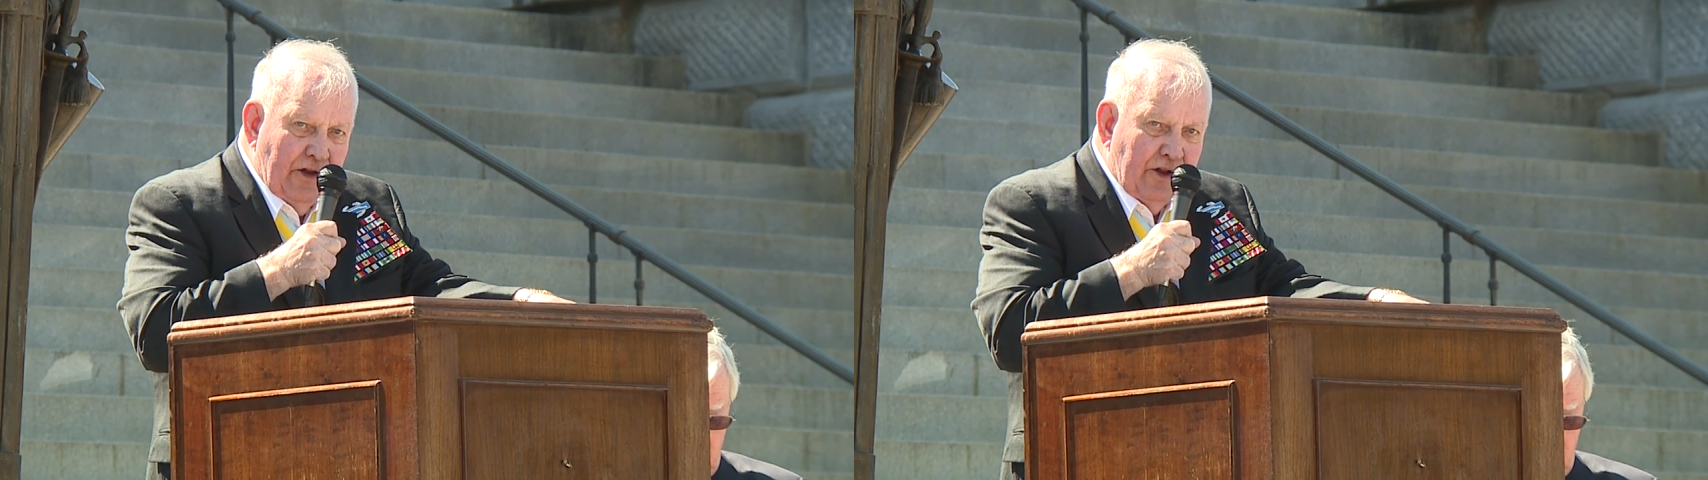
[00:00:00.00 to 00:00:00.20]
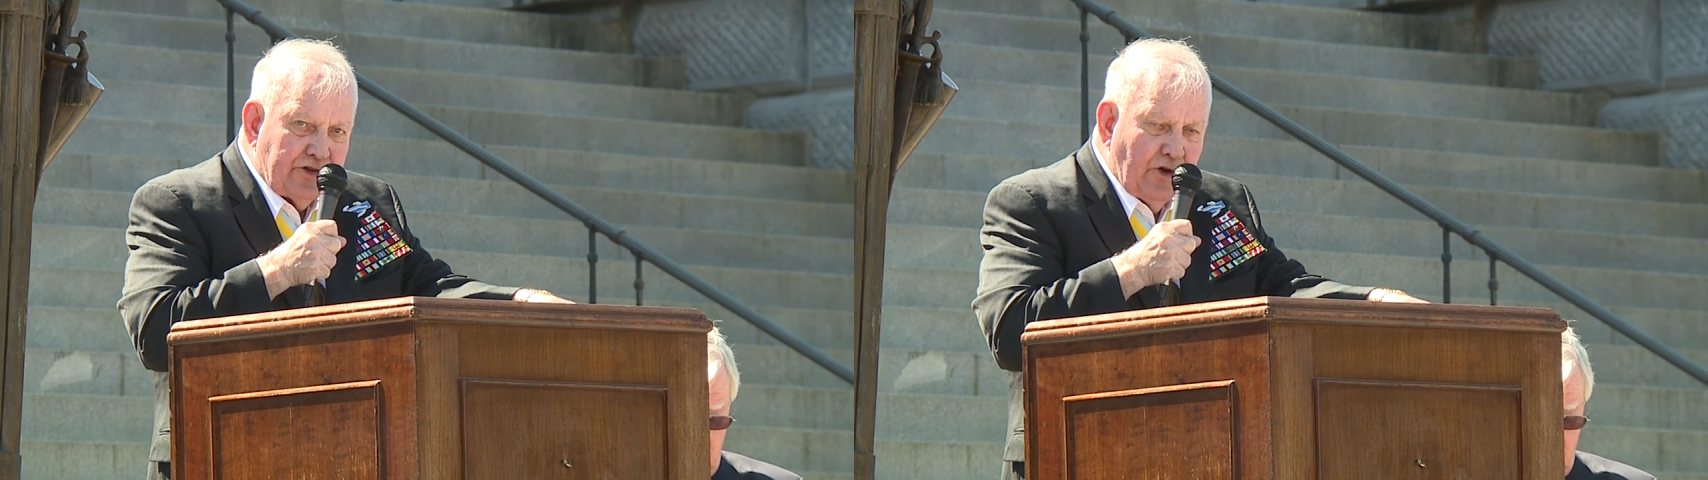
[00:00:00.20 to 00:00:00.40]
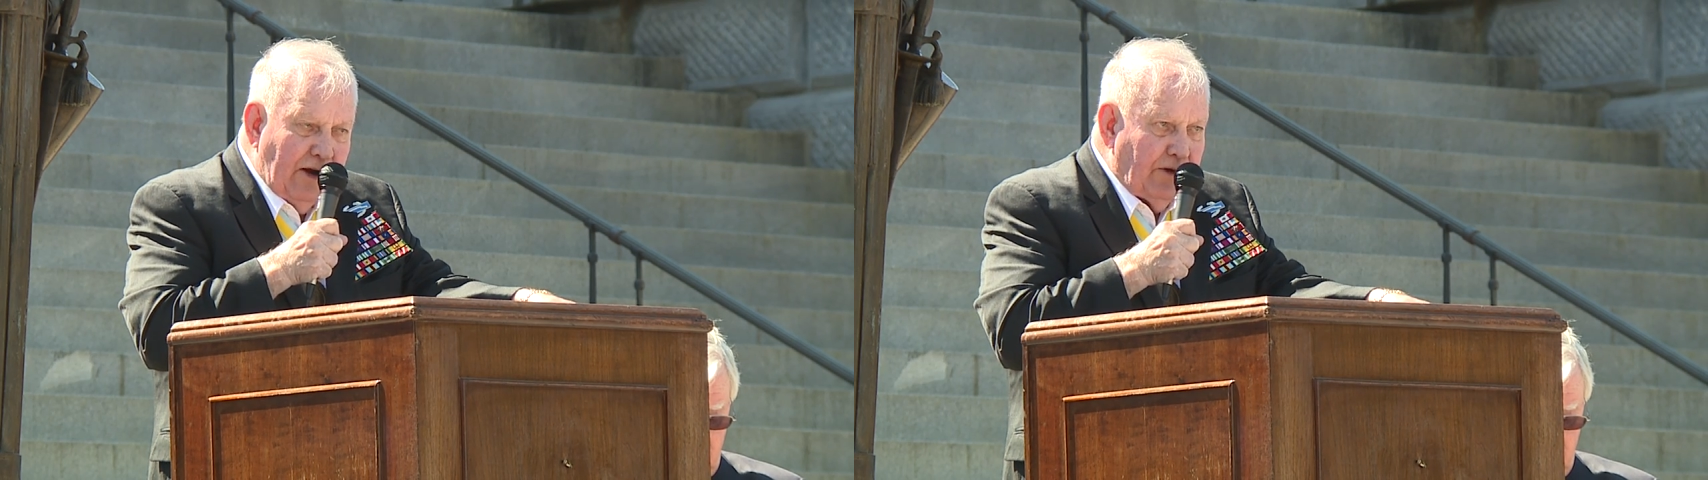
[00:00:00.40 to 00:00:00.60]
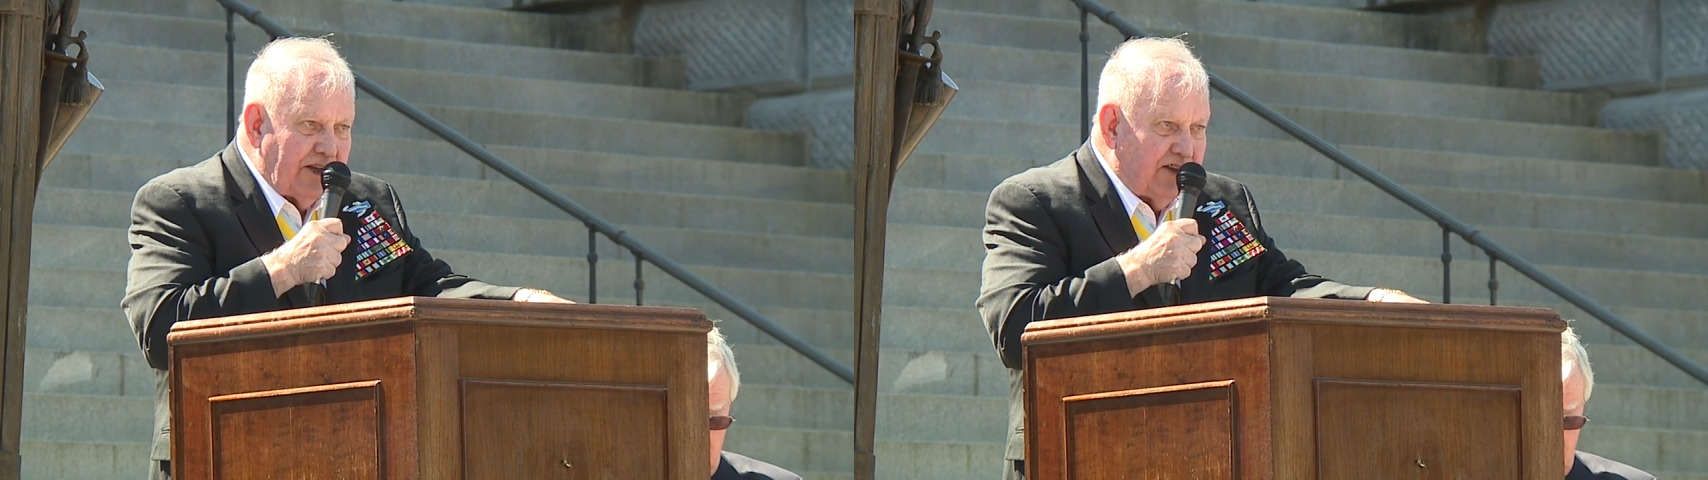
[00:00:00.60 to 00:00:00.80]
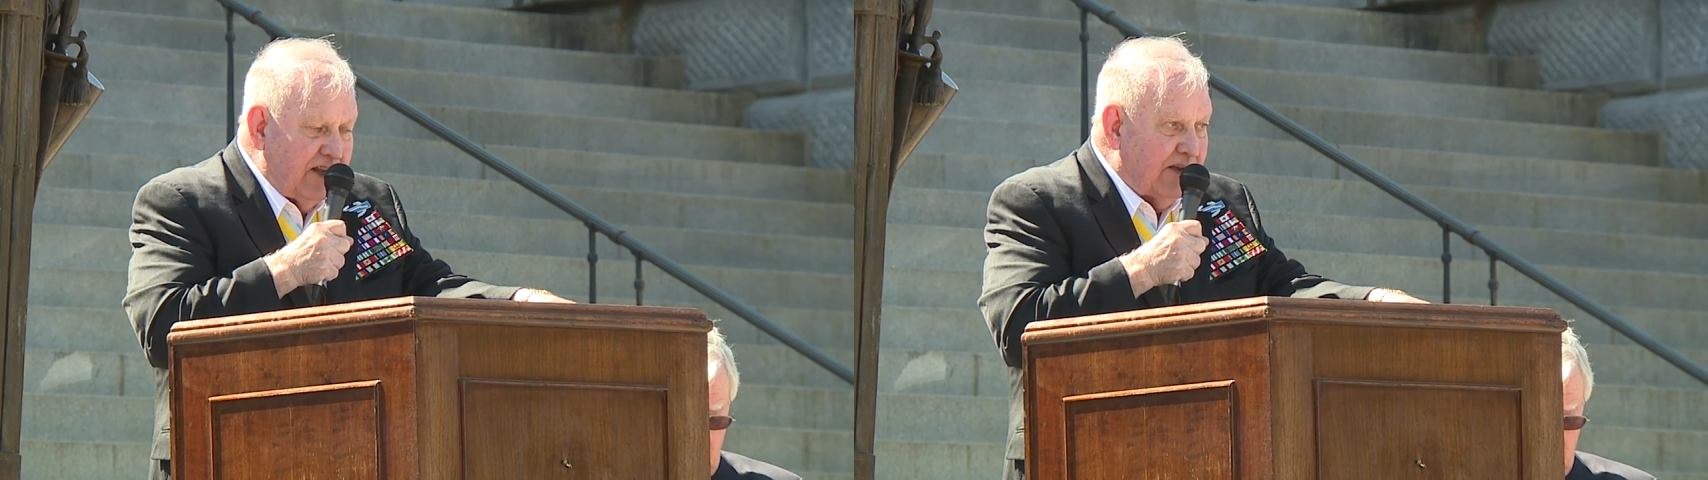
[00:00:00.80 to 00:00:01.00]
So I'm
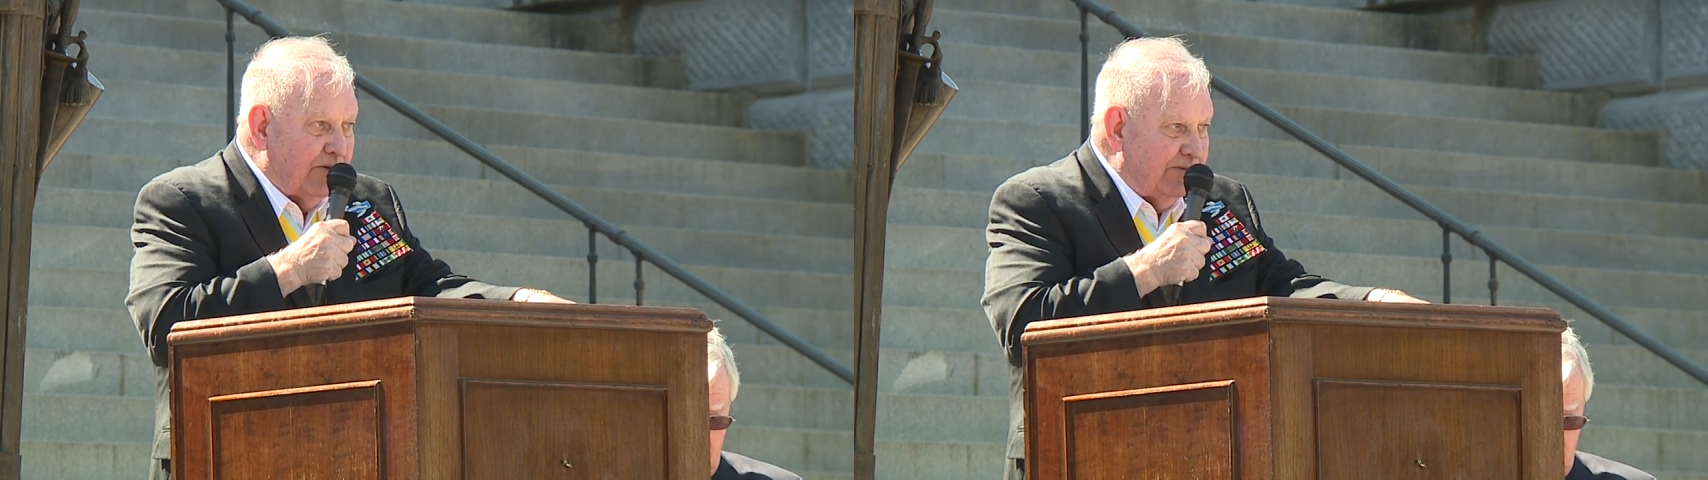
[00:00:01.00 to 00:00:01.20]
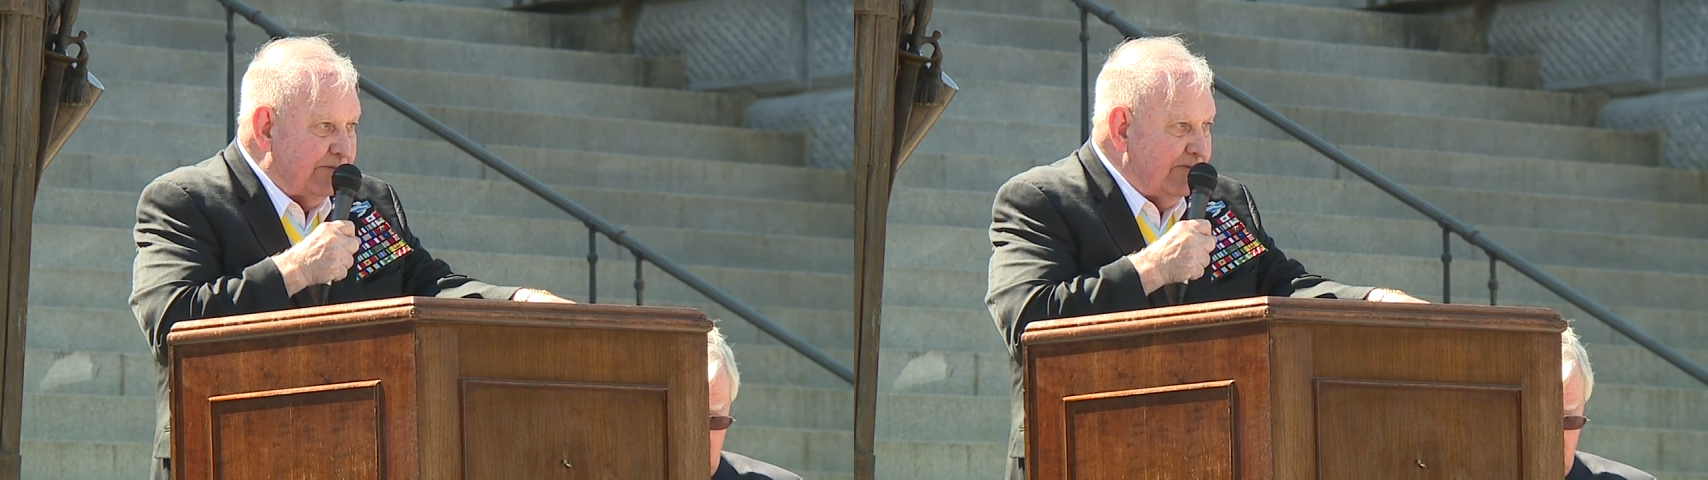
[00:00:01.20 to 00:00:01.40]
going to tell you,